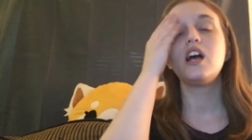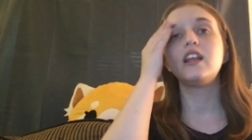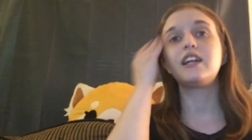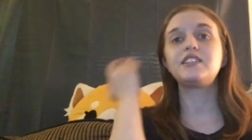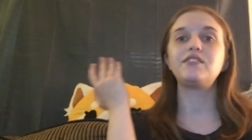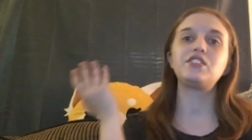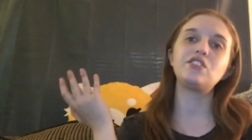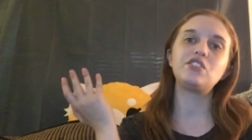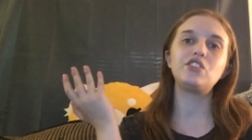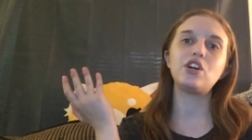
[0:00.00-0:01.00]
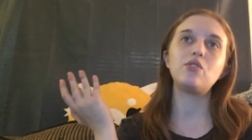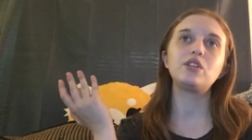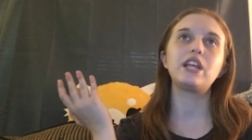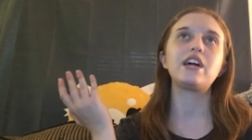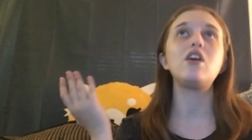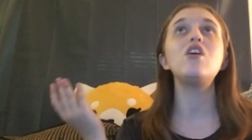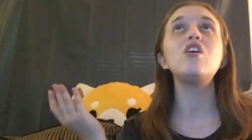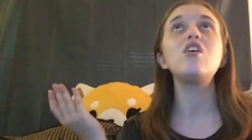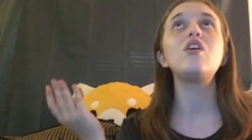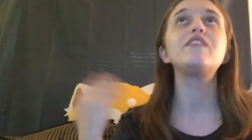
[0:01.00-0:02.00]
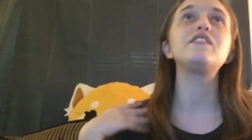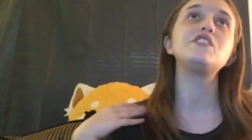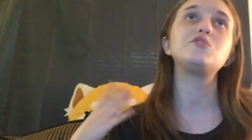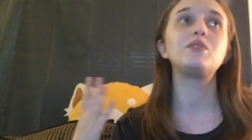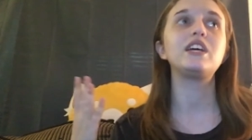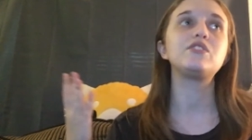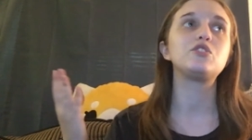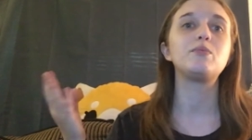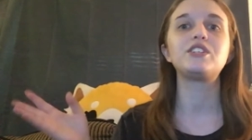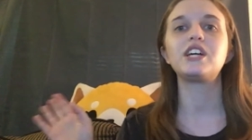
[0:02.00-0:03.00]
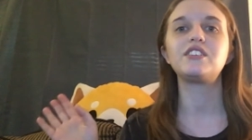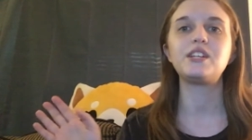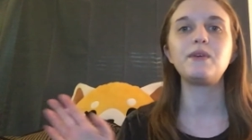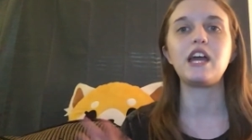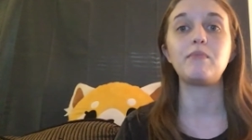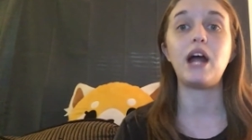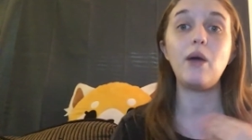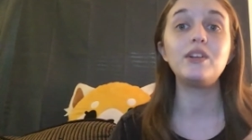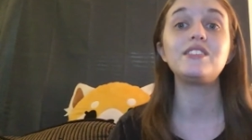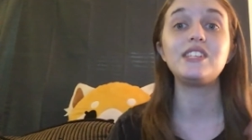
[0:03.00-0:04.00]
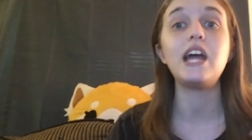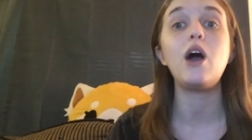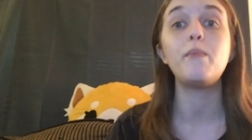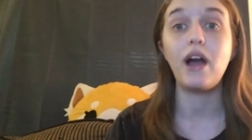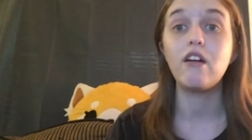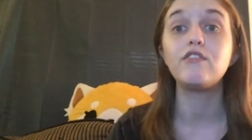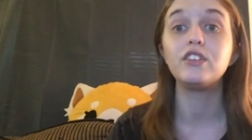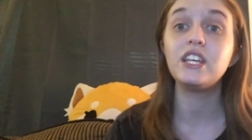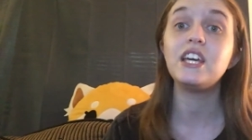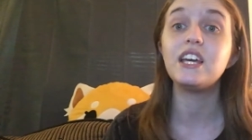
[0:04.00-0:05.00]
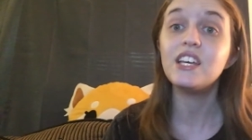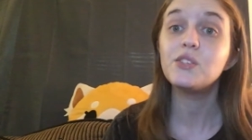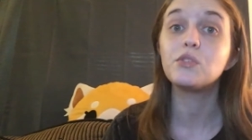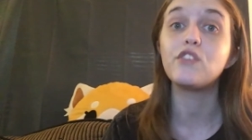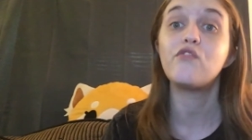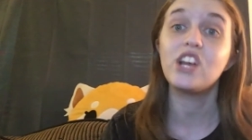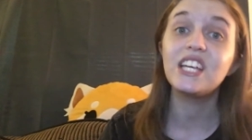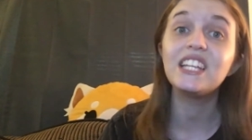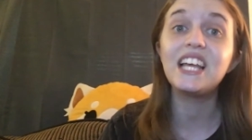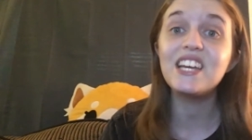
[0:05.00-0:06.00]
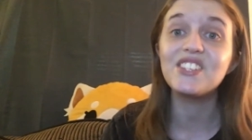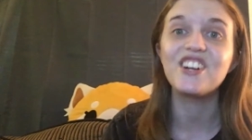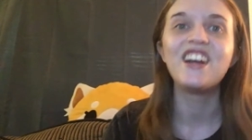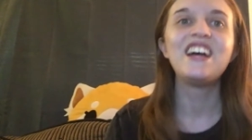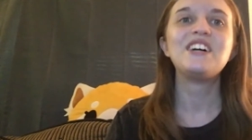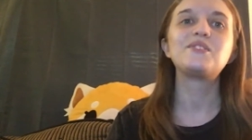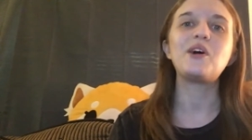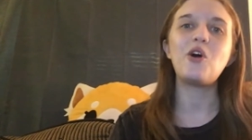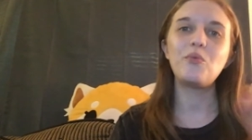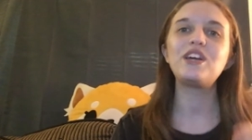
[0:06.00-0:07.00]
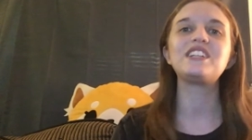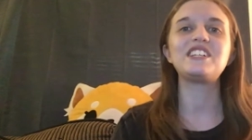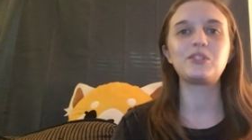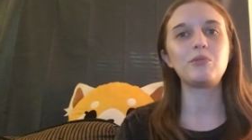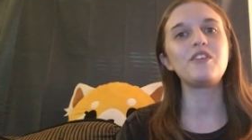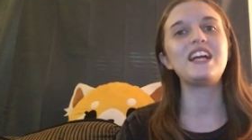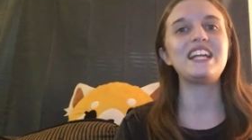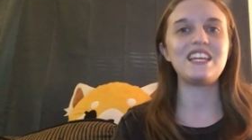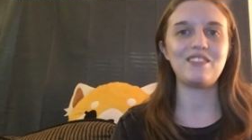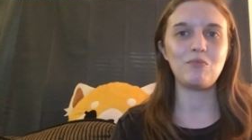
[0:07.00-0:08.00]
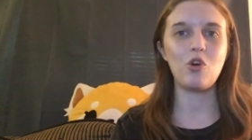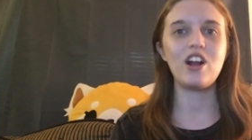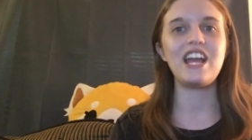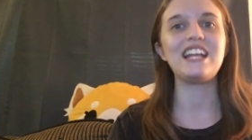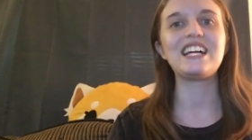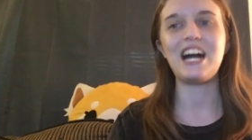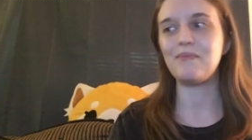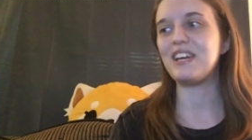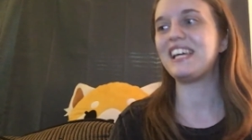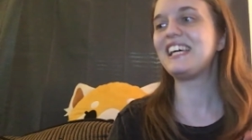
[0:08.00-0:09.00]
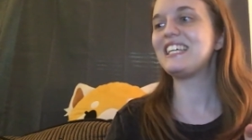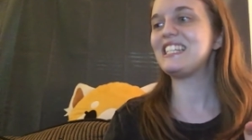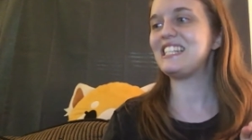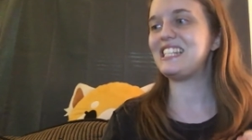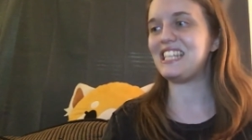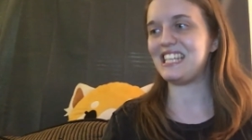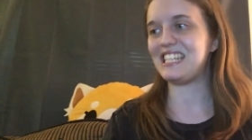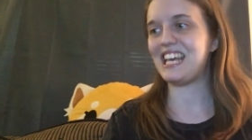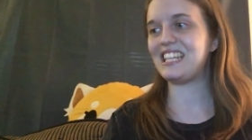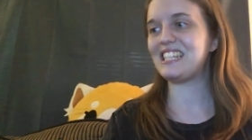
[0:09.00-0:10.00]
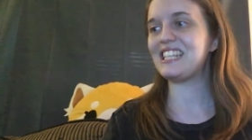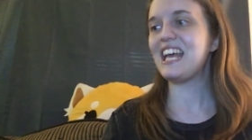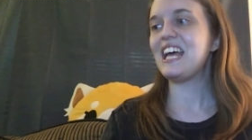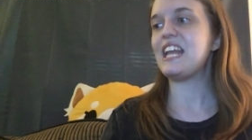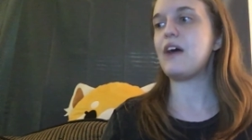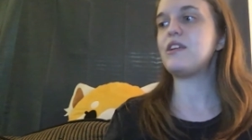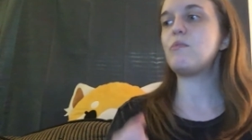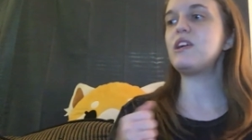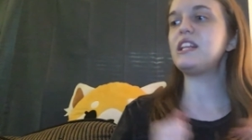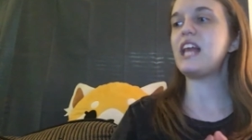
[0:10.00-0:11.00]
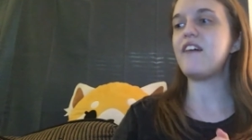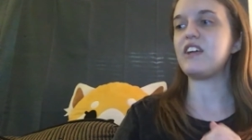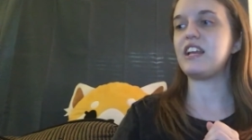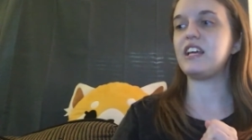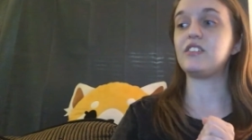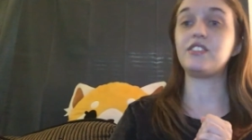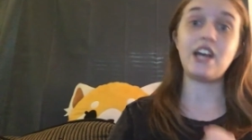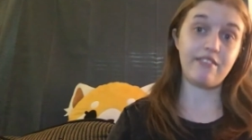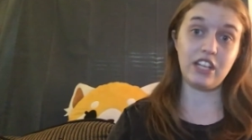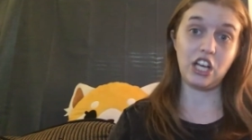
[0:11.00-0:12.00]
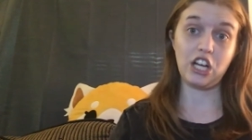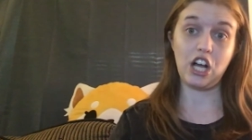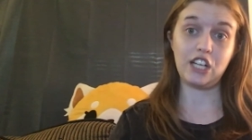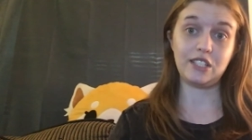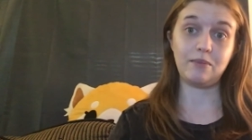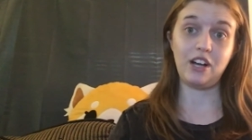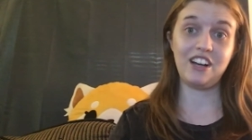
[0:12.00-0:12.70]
a lot of stuff is just a joke, like, oh, if I use my laser too much, I get a stomach ache. But I want to see how powerful he is with a freaking laser. So I hope we get to explore that even more in coming seasons. Now, number 11 is definitely going to cause some